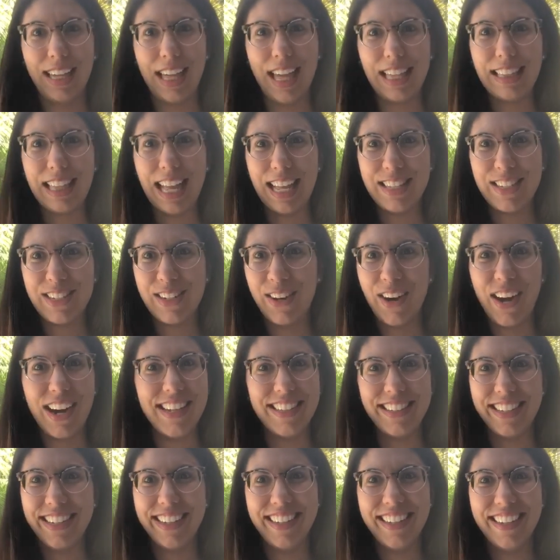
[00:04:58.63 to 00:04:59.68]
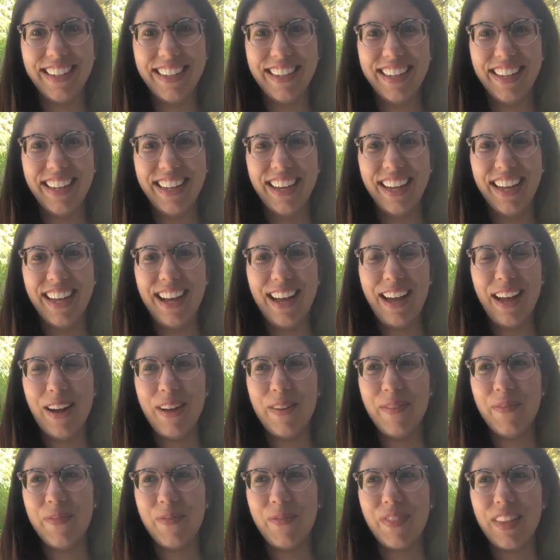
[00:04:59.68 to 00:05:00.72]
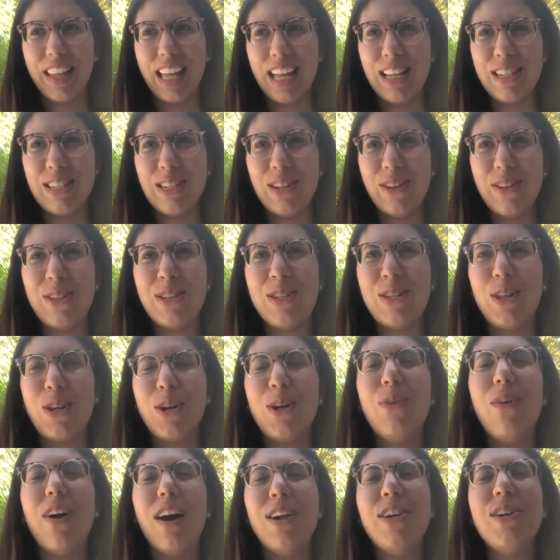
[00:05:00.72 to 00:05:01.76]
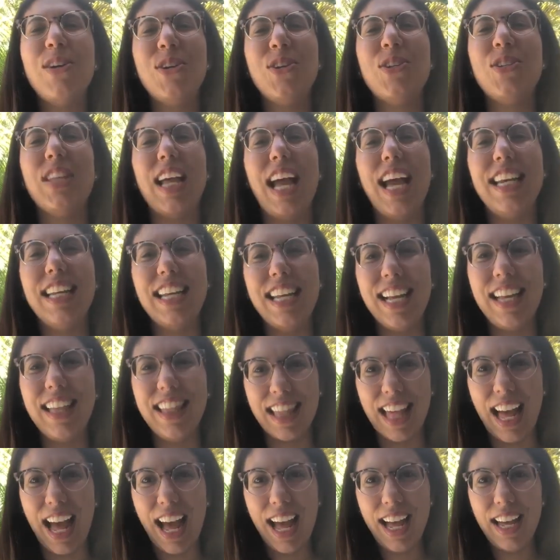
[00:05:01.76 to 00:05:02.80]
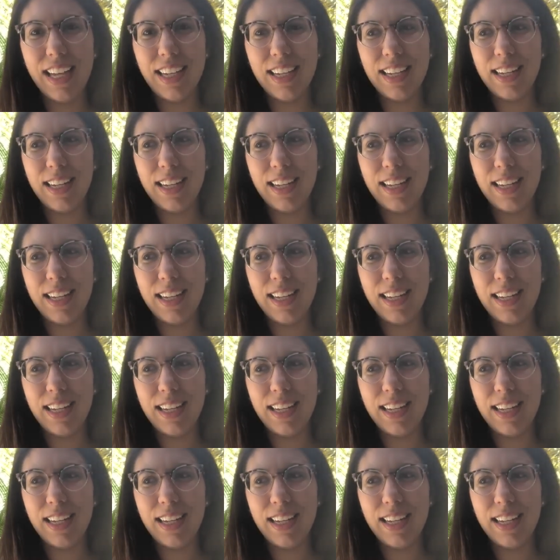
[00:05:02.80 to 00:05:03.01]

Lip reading: That's crazy. And so through understanding that,